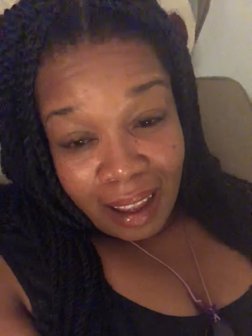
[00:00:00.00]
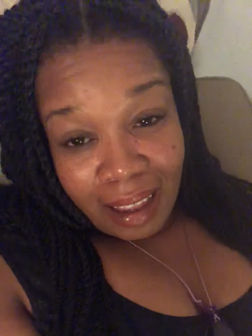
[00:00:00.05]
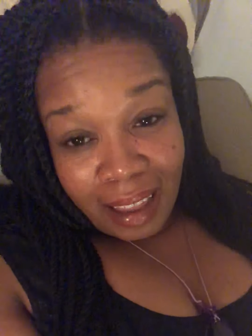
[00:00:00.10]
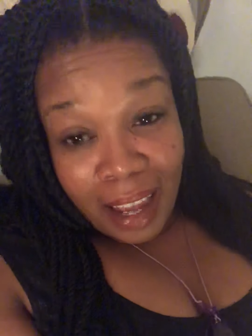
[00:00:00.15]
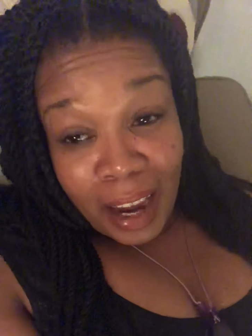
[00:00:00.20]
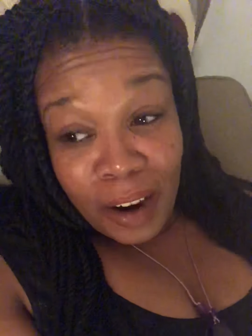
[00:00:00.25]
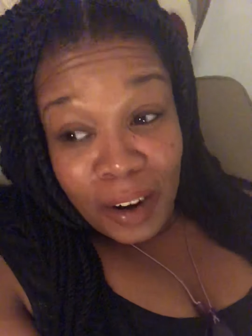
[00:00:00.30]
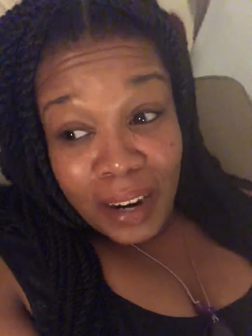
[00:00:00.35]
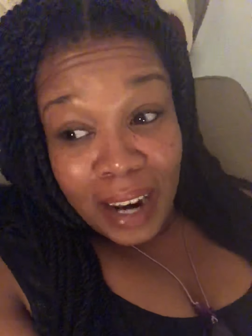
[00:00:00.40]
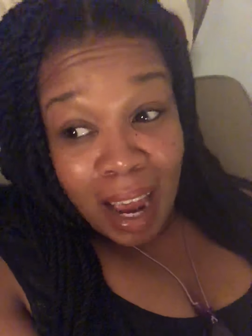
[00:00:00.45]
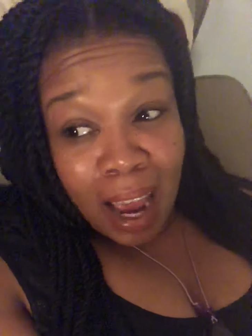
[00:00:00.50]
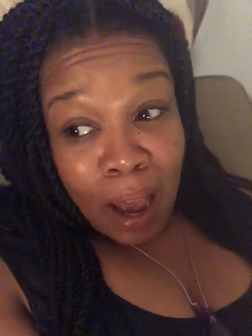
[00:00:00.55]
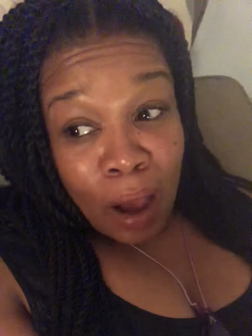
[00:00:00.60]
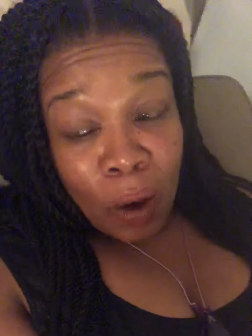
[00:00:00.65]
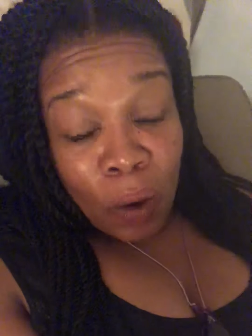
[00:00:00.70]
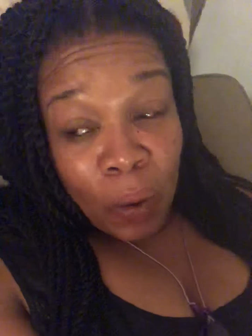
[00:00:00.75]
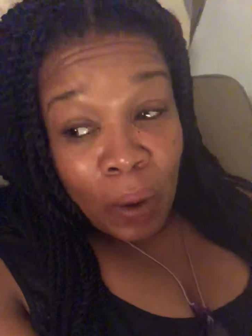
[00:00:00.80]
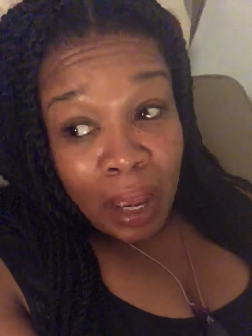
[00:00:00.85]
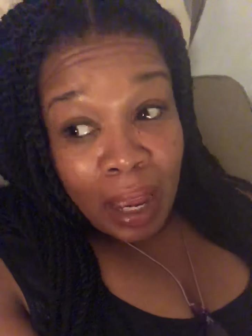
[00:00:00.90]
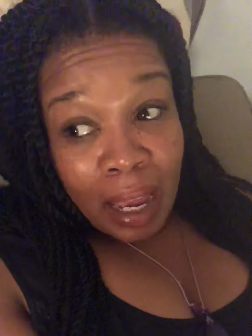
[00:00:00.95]
They're
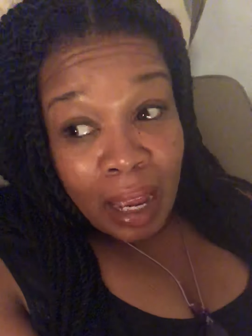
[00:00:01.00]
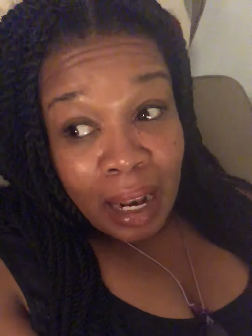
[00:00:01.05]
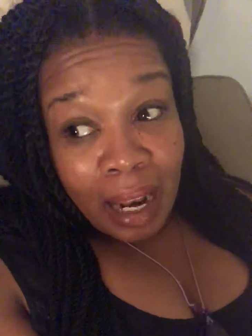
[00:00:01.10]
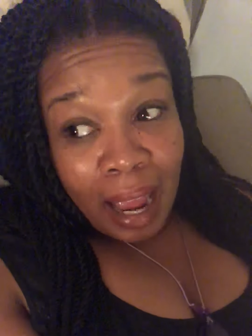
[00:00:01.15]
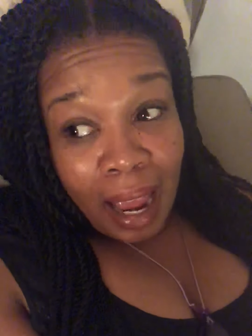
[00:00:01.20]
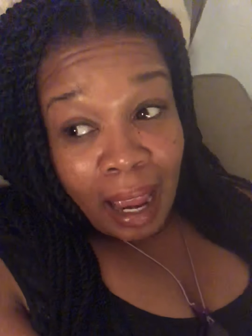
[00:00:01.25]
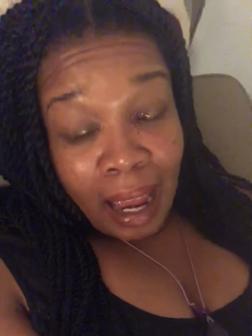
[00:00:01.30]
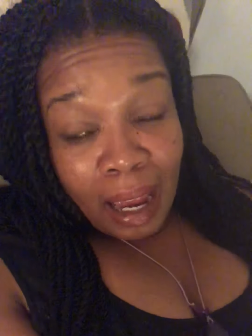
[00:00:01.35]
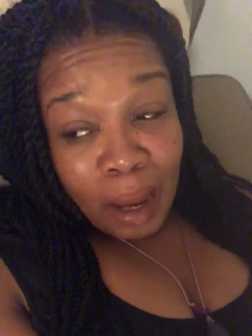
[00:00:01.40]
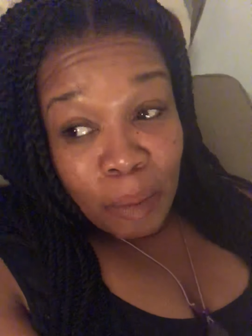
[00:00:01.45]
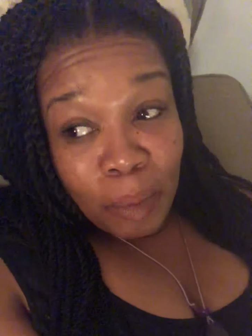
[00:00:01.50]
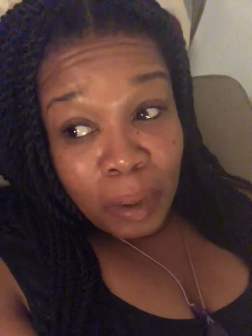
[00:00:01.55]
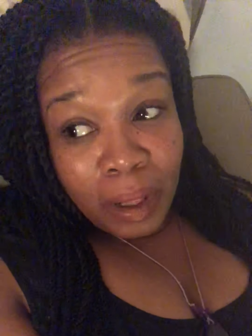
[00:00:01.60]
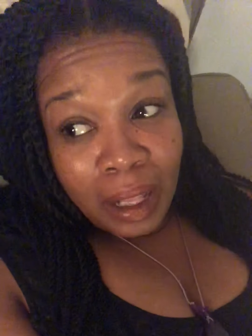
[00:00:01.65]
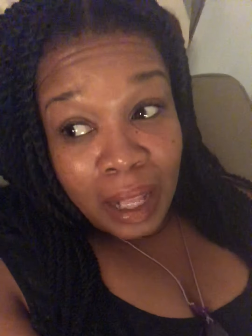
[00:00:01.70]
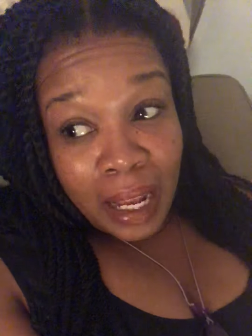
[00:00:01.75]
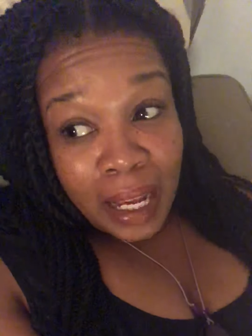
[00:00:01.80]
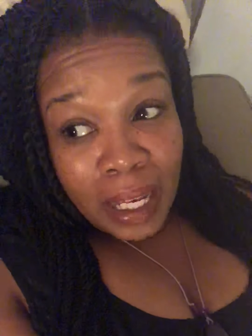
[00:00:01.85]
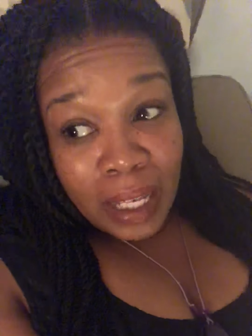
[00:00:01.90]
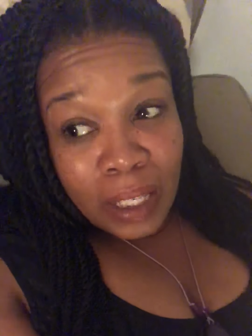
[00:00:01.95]
now in a
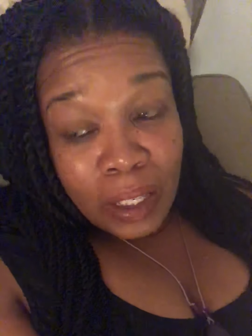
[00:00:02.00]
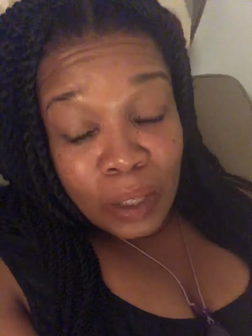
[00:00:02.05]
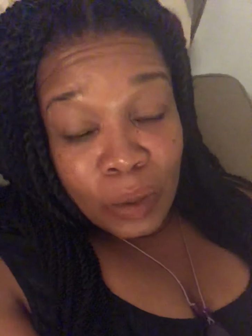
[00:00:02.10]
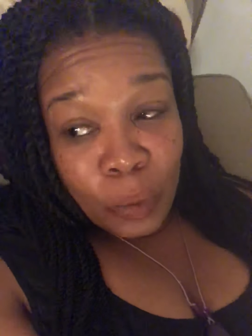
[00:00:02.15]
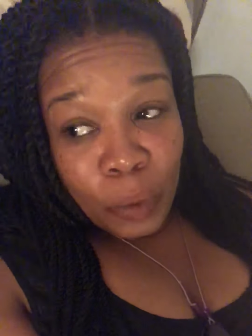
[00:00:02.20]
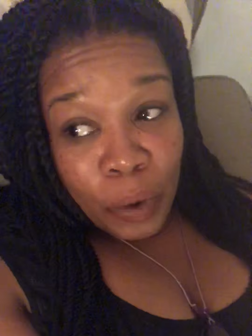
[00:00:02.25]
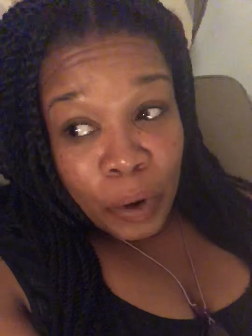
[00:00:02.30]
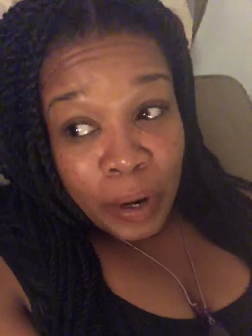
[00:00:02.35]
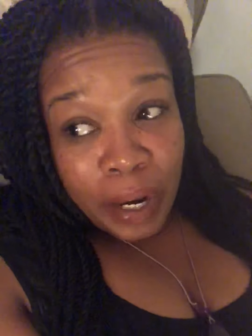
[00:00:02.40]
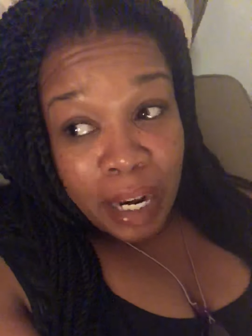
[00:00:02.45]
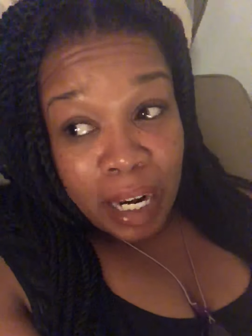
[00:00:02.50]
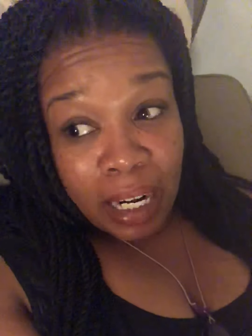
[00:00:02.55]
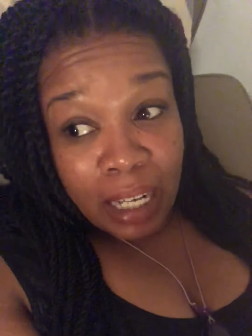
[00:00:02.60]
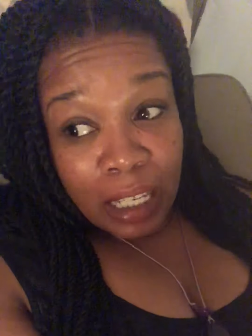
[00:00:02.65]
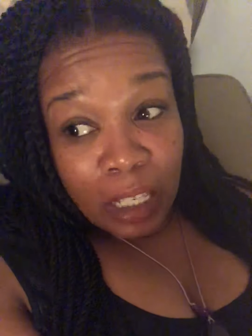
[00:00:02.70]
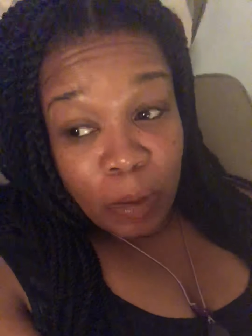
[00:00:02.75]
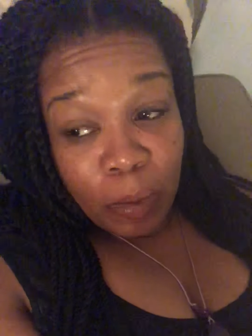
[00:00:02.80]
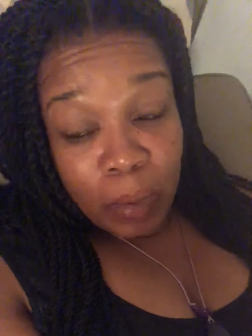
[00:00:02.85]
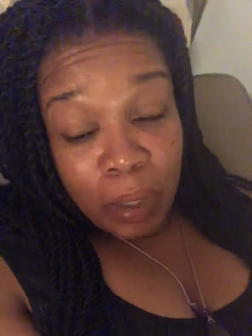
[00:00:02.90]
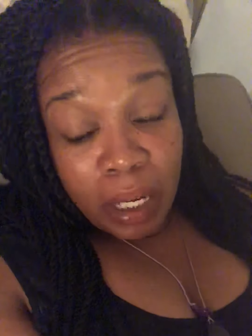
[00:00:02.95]
place where it
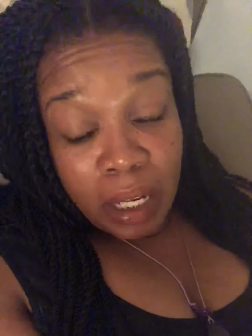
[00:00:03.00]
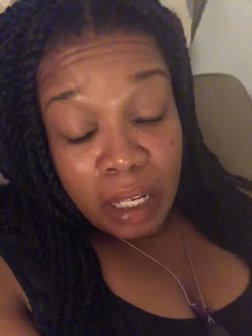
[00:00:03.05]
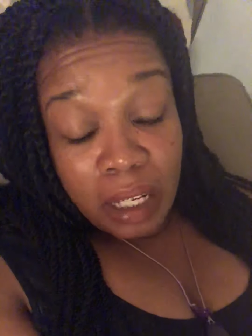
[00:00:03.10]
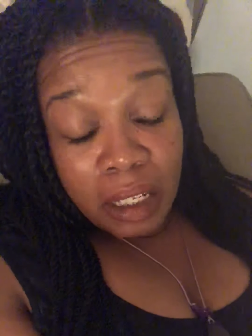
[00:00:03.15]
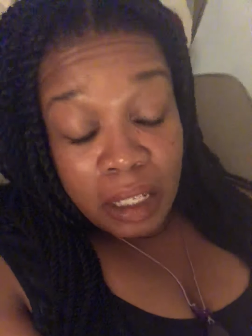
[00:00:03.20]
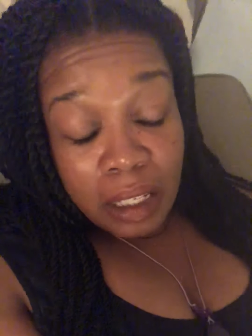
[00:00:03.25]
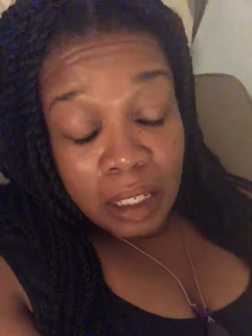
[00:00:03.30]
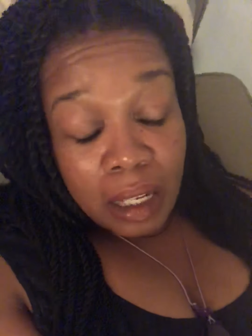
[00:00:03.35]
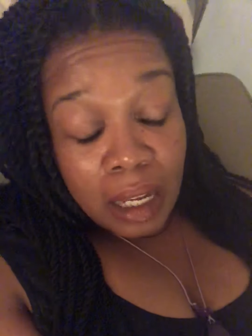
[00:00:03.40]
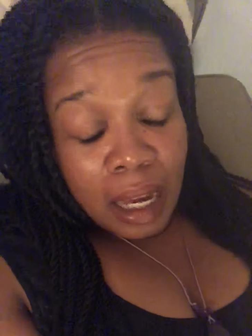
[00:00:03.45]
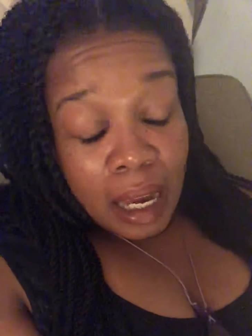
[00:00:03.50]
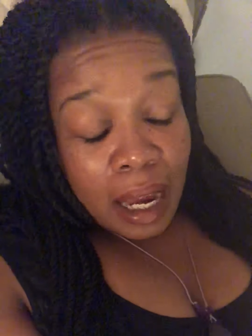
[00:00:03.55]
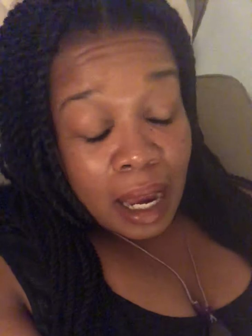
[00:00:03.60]
is peace.